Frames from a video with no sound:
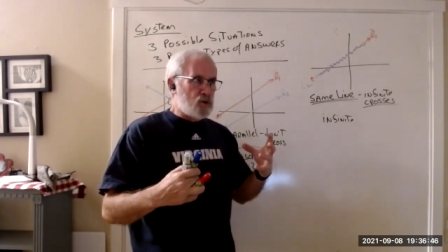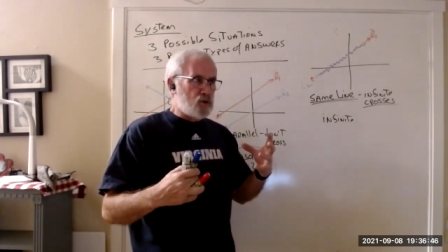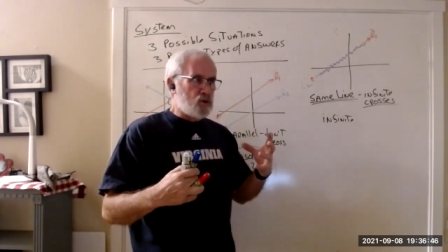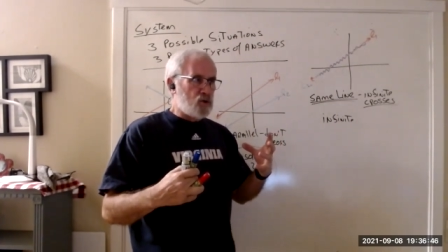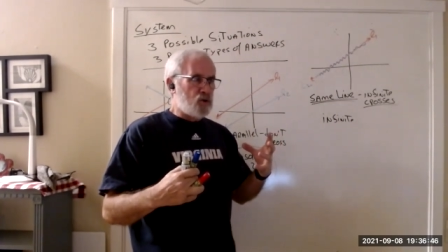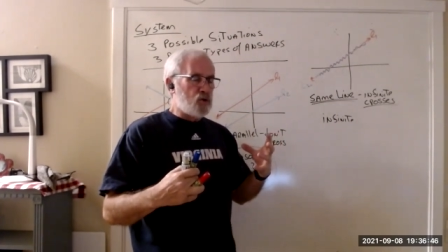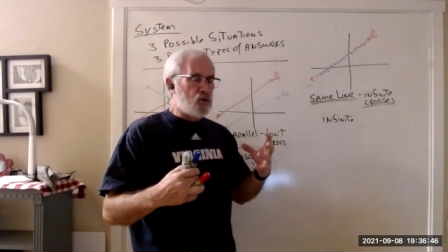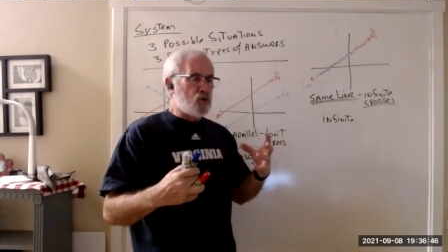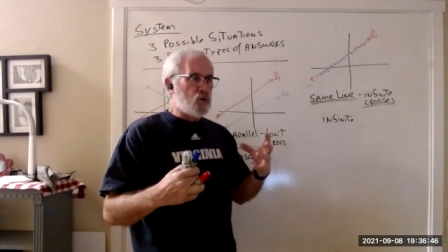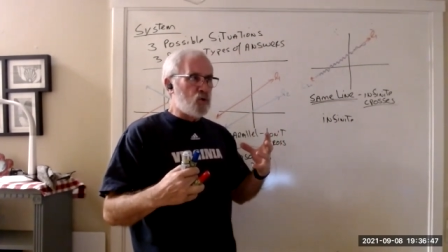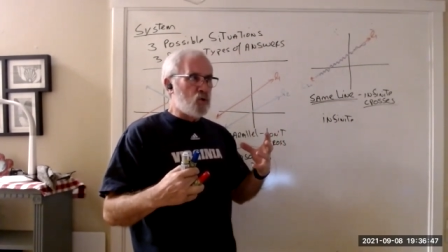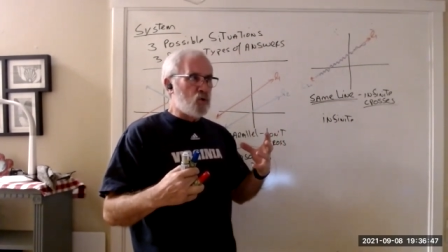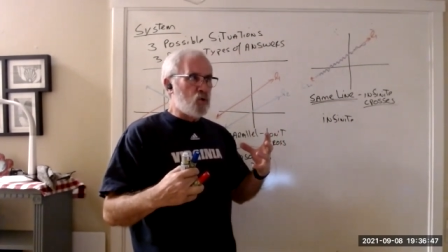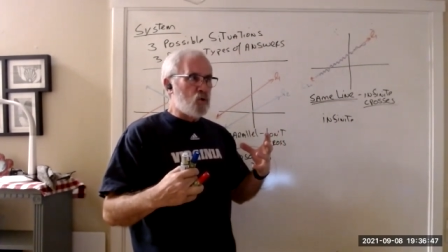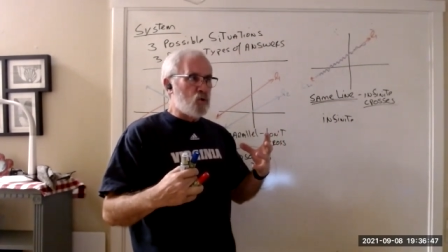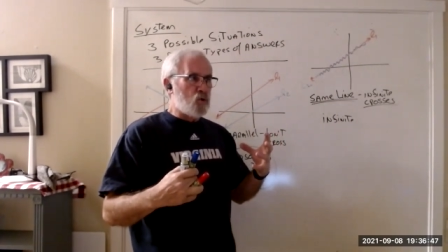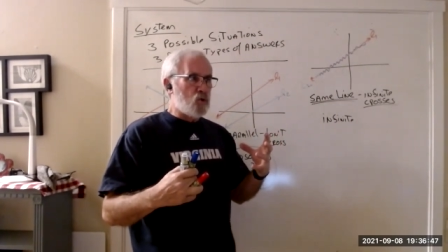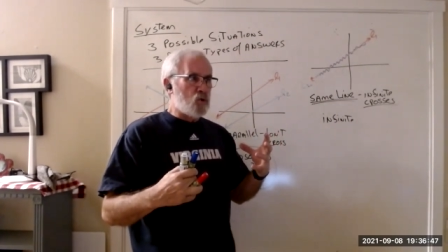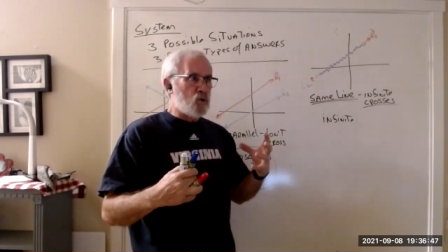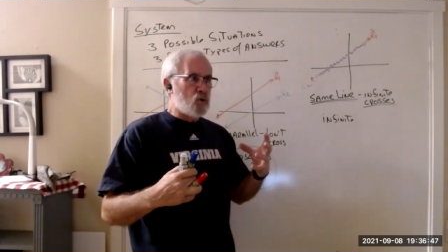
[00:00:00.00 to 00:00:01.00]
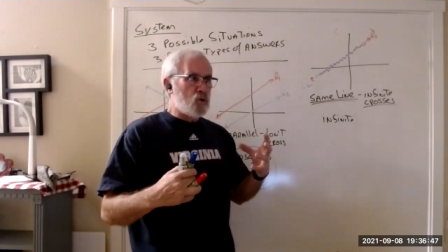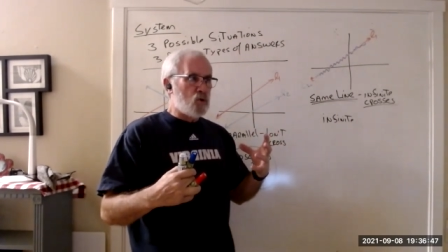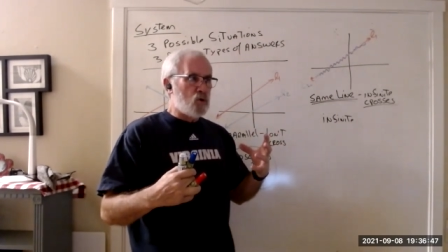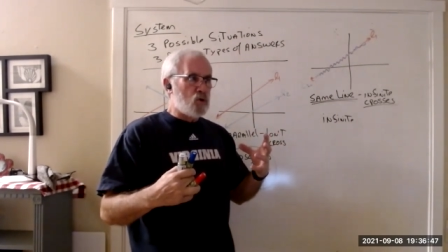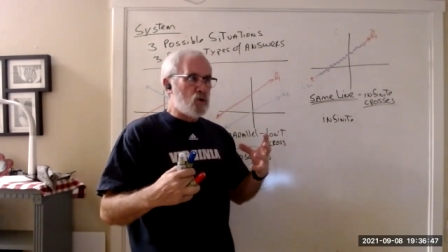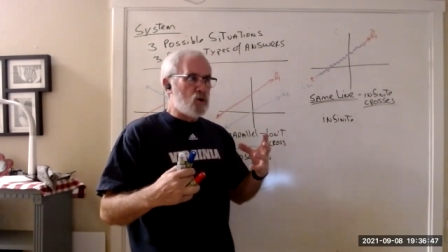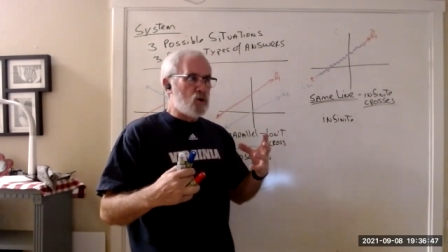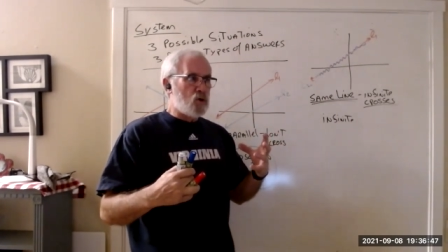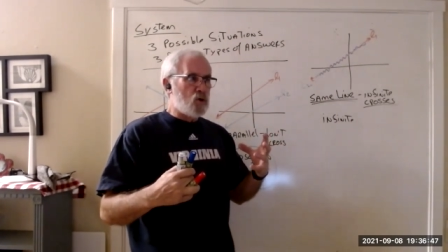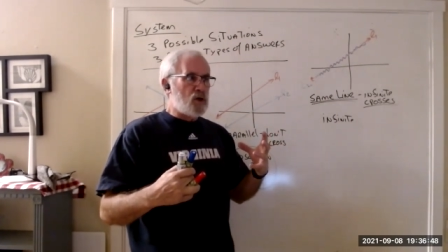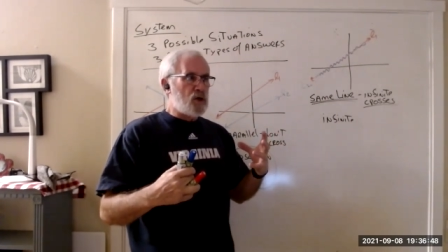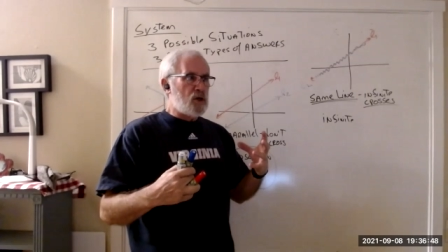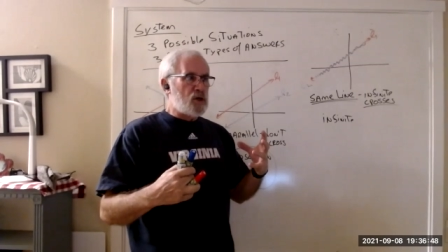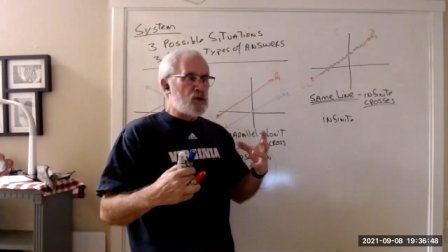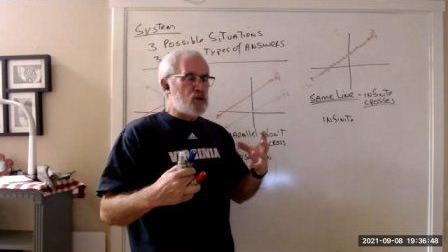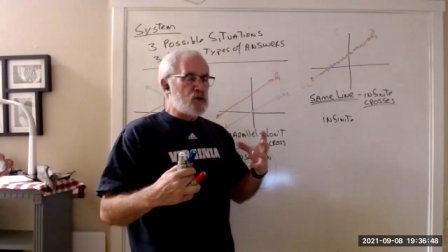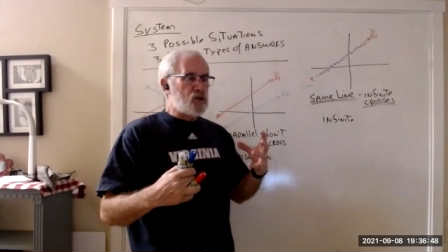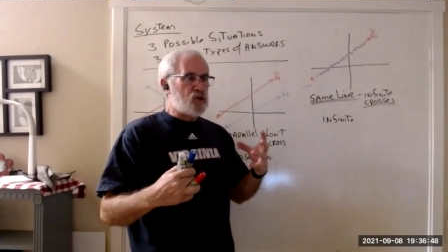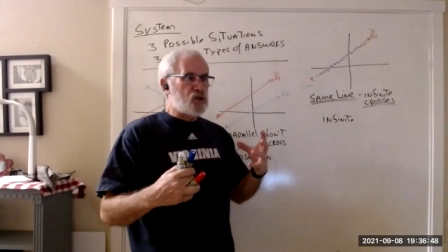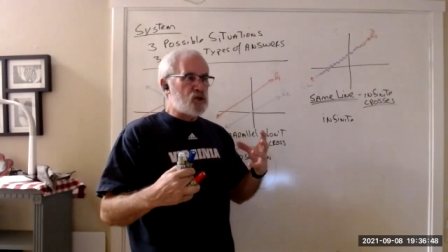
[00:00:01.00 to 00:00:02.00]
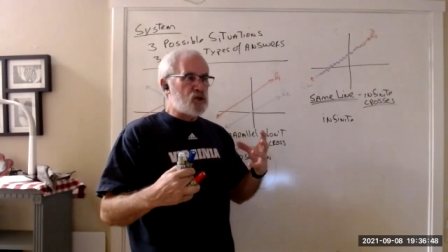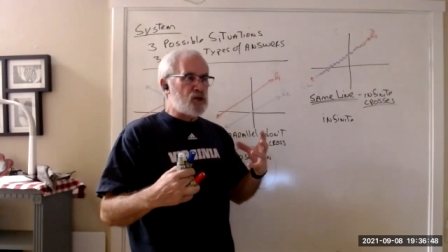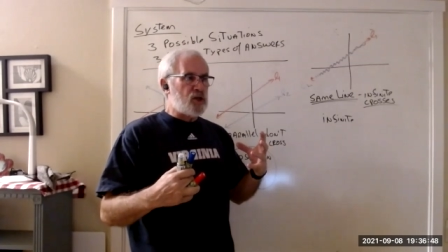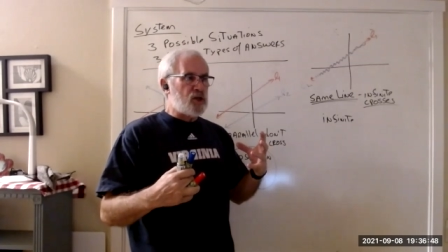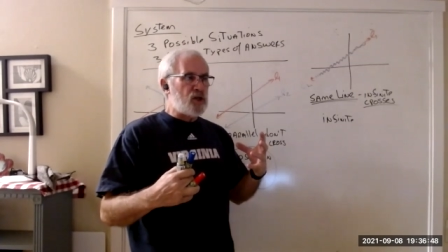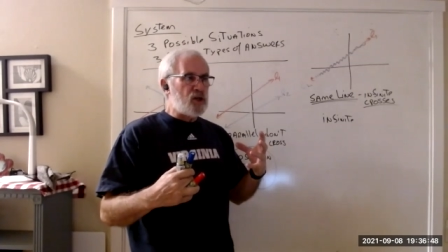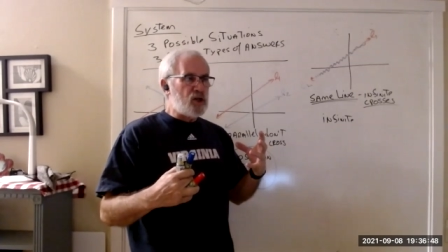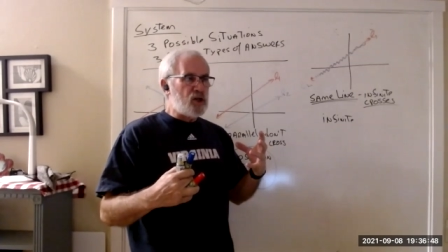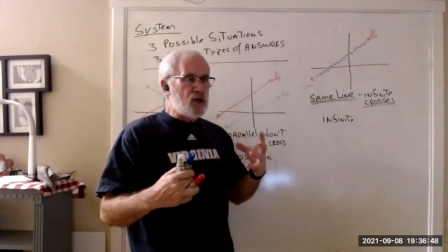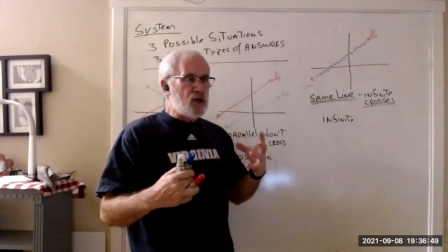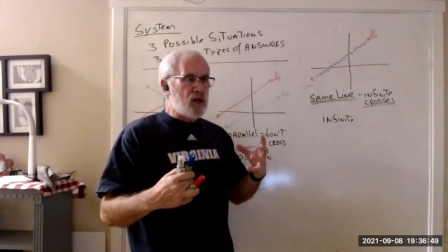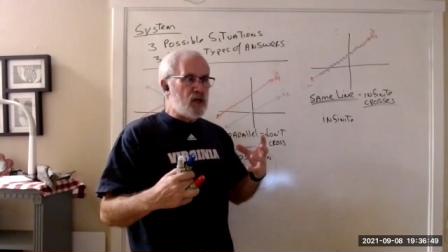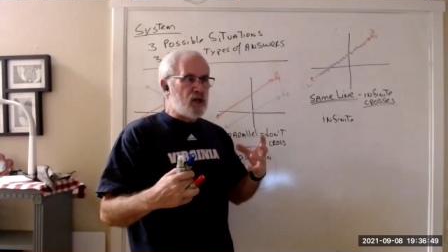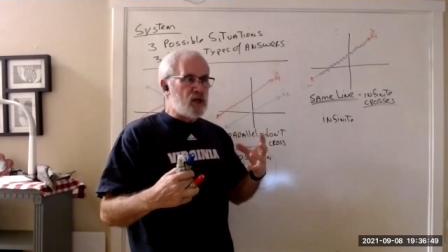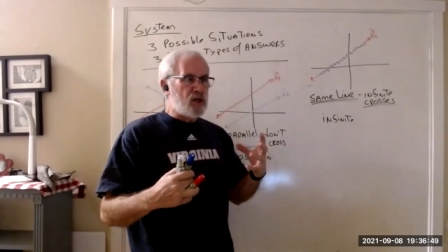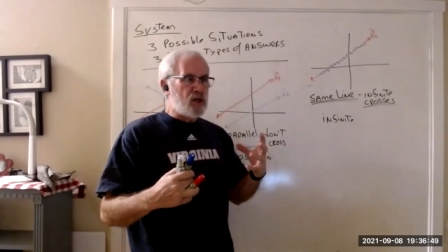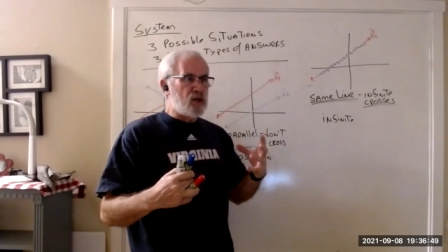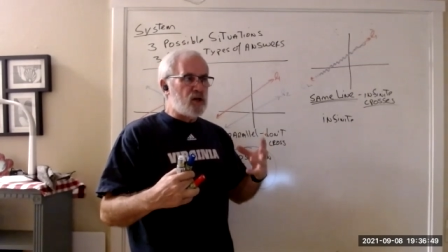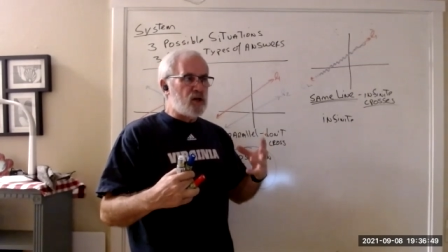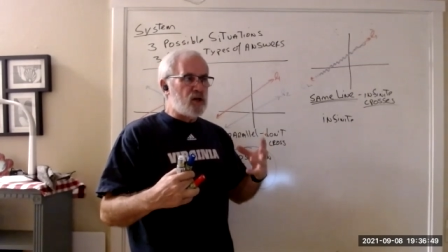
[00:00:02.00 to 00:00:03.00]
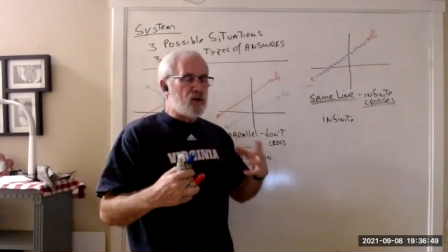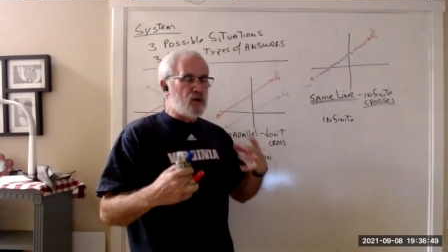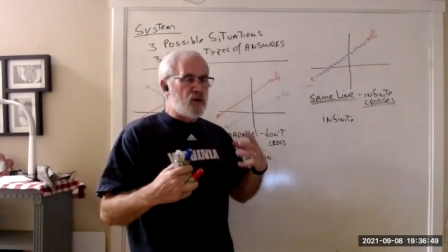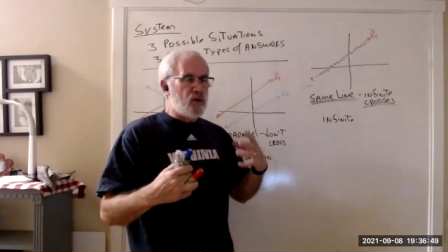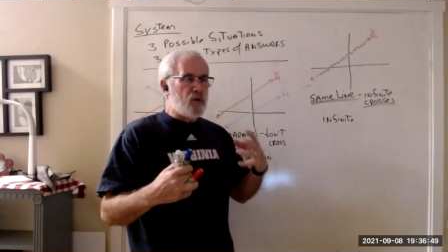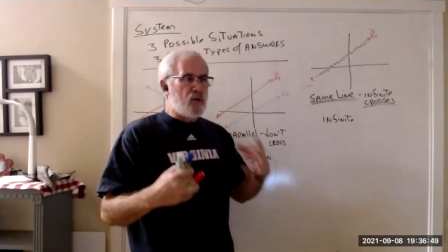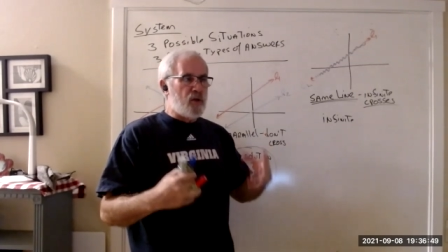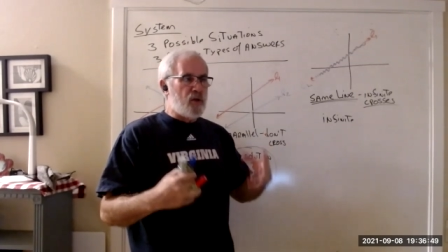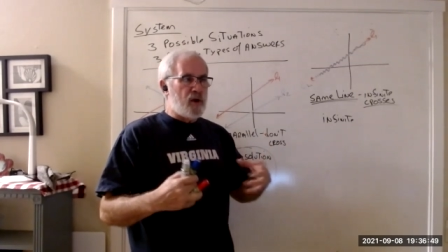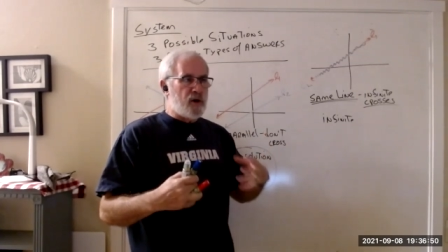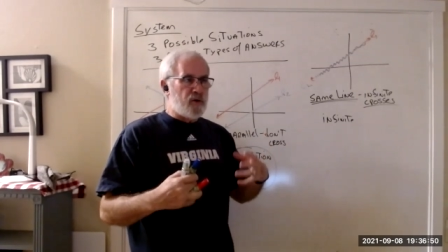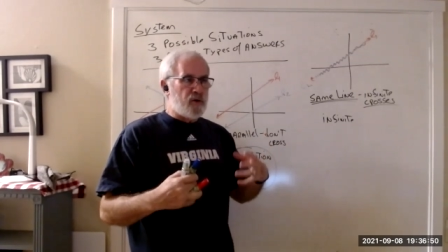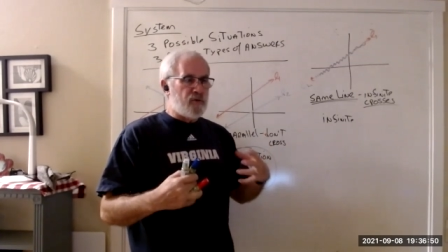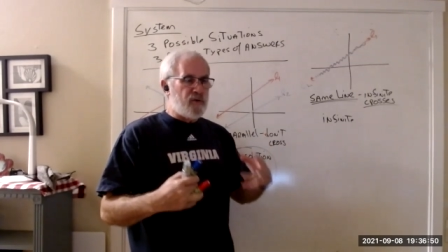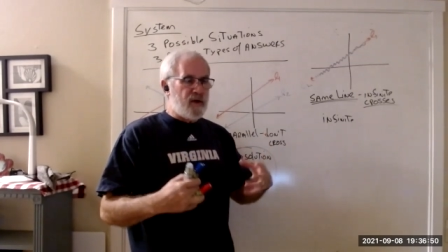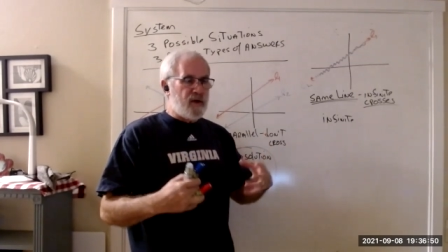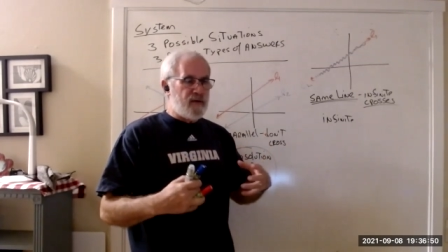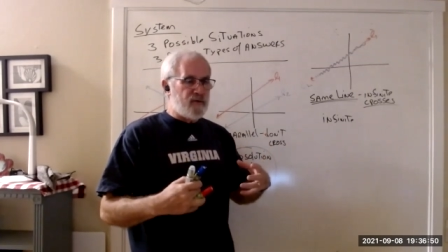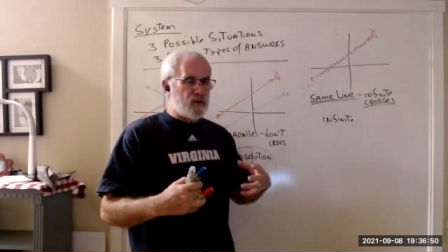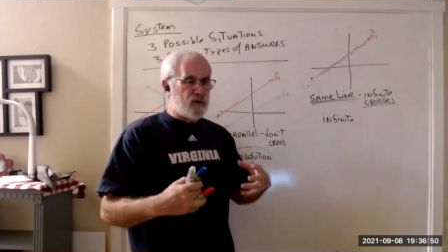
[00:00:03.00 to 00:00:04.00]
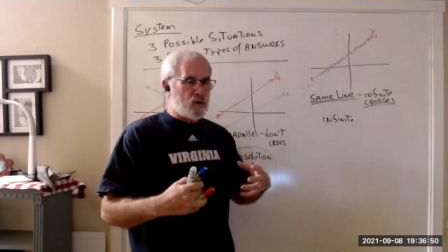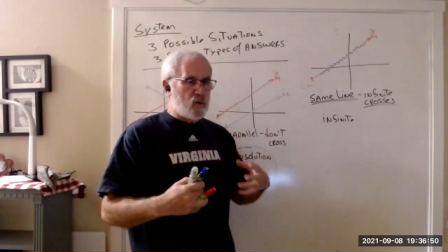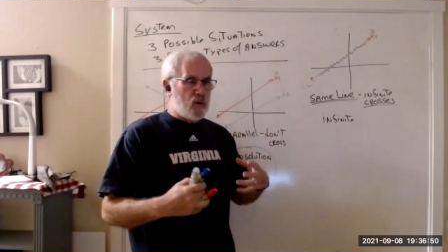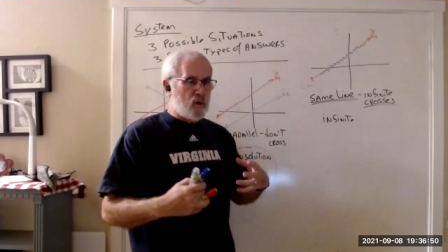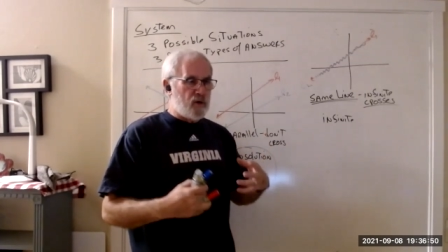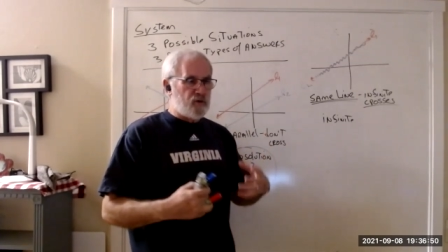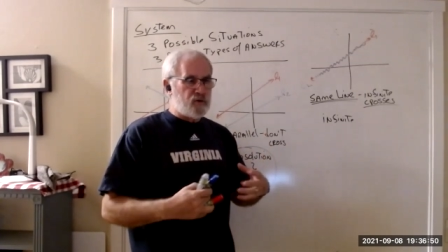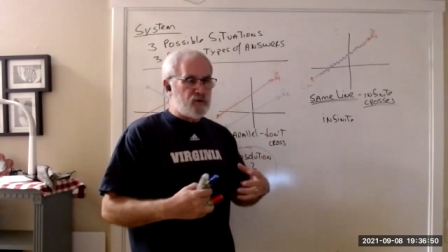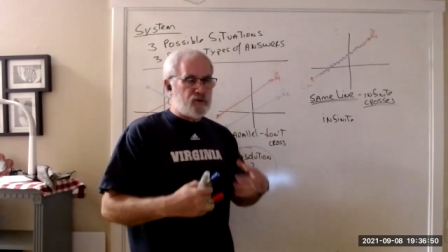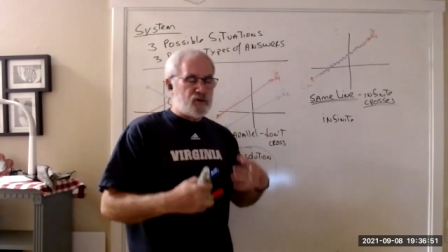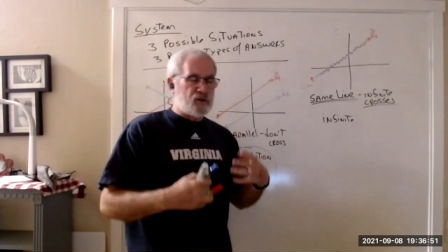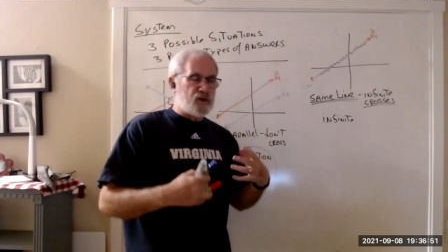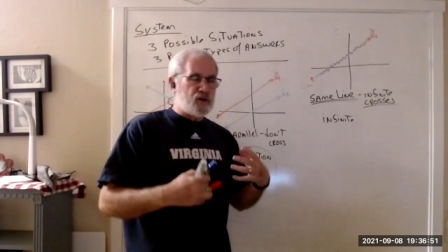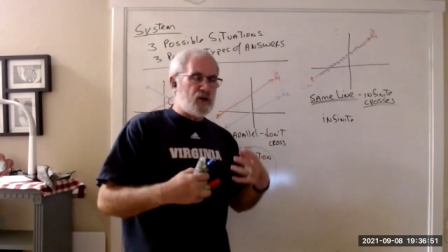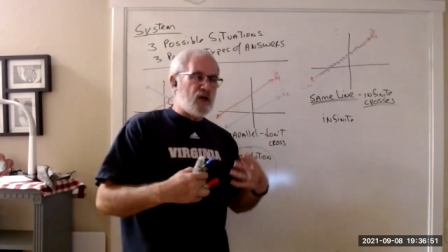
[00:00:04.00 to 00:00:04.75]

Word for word: to send in their favorite questions.